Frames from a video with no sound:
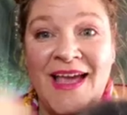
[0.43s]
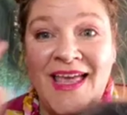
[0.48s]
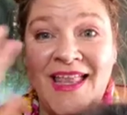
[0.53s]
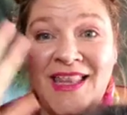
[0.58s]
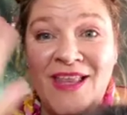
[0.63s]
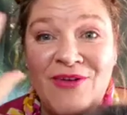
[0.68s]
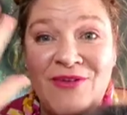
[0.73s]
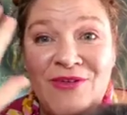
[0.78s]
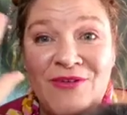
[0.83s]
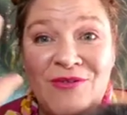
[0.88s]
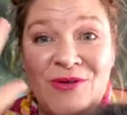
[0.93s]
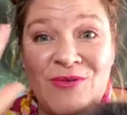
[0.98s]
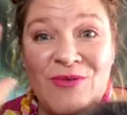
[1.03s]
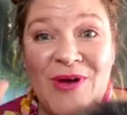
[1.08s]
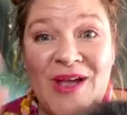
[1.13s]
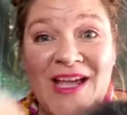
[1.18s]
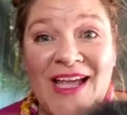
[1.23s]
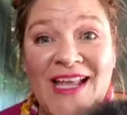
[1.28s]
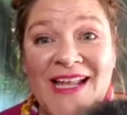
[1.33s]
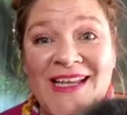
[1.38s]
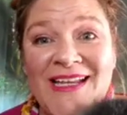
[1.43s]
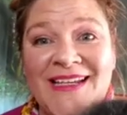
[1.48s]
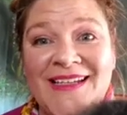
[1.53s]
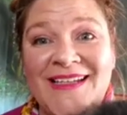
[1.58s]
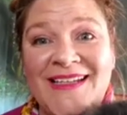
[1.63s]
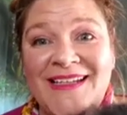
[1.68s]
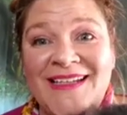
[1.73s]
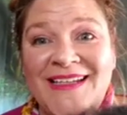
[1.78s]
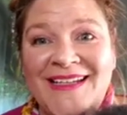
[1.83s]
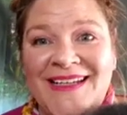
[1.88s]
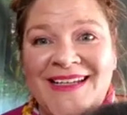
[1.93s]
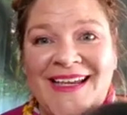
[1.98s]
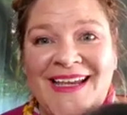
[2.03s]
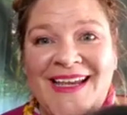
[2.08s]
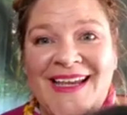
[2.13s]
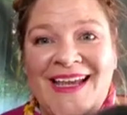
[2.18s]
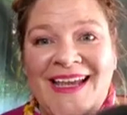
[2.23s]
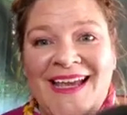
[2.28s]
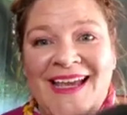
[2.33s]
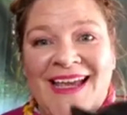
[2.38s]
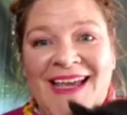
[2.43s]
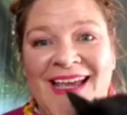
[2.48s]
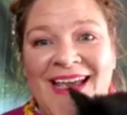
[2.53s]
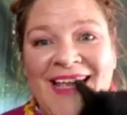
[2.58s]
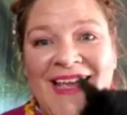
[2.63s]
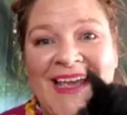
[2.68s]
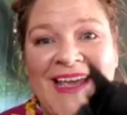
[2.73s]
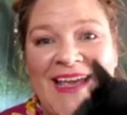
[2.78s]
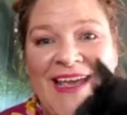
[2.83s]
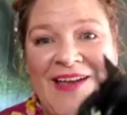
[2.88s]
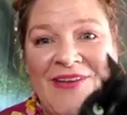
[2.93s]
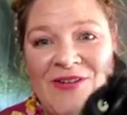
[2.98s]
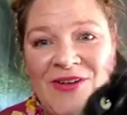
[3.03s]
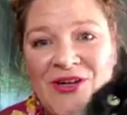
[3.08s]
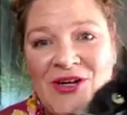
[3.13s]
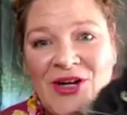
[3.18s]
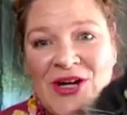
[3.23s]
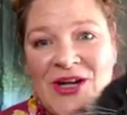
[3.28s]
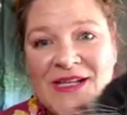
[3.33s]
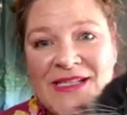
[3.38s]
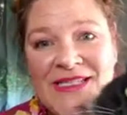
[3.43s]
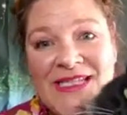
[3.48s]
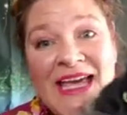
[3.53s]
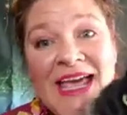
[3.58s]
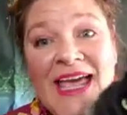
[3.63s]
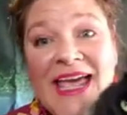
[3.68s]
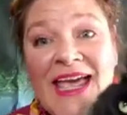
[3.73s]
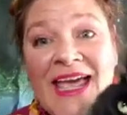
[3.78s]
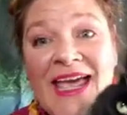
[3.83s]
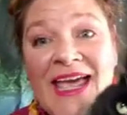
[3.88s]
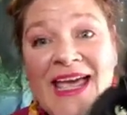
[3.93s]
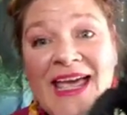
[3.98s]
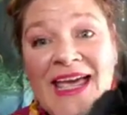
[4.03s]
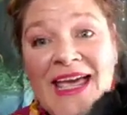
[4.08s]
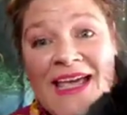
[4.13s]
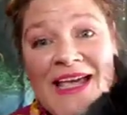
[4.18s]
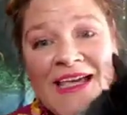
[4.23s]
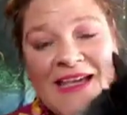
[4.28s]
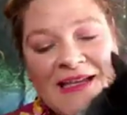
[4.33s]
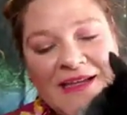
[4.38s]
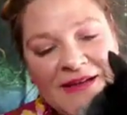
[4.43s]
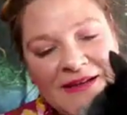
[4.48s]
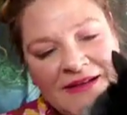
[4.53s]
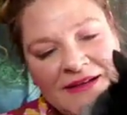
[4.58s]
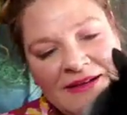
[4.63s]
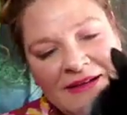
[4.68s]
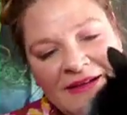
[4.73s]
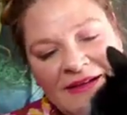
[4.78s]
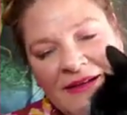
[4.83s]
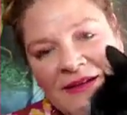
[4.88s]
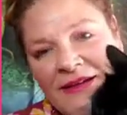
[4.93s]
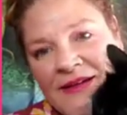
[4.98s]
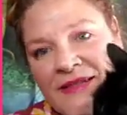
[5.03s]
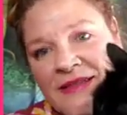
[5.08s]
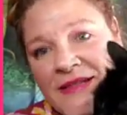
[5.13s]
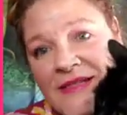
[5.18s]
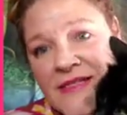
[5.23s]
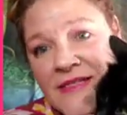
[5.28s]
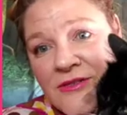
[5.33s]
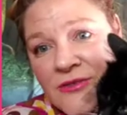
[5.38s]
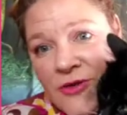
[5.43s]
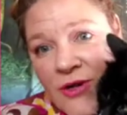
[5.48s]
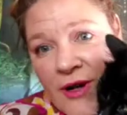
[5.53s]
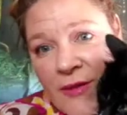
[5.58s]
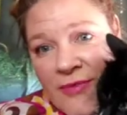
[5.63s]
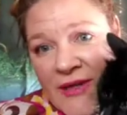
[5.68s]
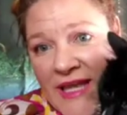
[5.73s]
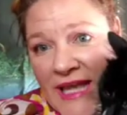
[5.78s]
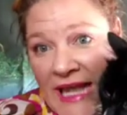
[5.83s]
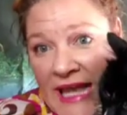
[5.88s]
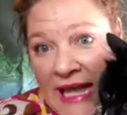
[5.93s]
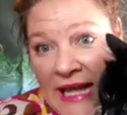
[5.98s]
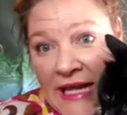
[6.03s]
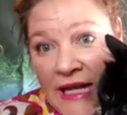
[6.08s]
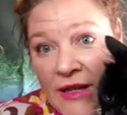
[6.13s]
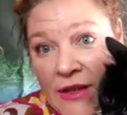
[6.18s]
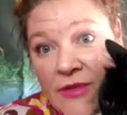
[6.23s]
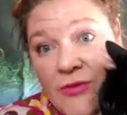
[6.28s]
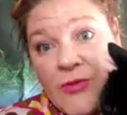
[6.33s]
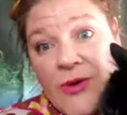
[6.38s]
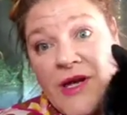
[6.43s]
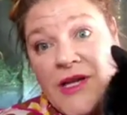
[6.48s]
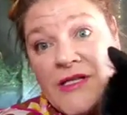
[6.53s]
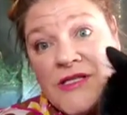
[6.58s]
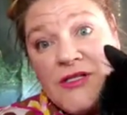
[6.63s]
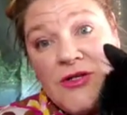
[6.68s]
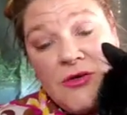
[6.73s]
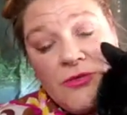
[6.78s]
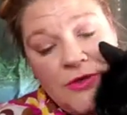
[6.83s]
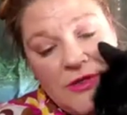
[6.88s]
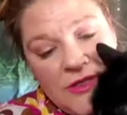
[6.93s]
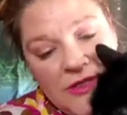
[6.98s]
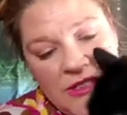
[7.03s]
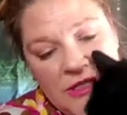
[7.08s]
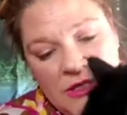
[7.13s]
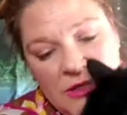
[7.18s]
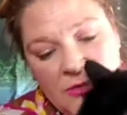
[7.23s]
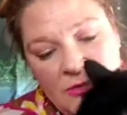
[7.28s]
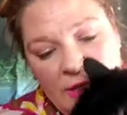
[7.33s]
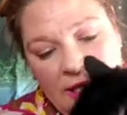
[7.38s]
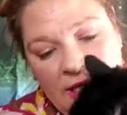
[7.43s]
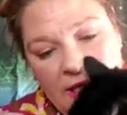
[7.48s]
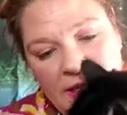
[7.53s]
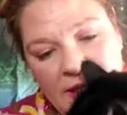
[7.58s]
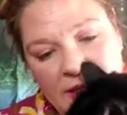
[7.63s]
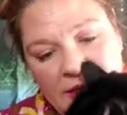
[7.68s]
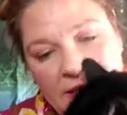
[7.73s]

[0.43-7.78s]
Hello everyone, having a great day. This is Krabby Cat, otherwise known as Stewie.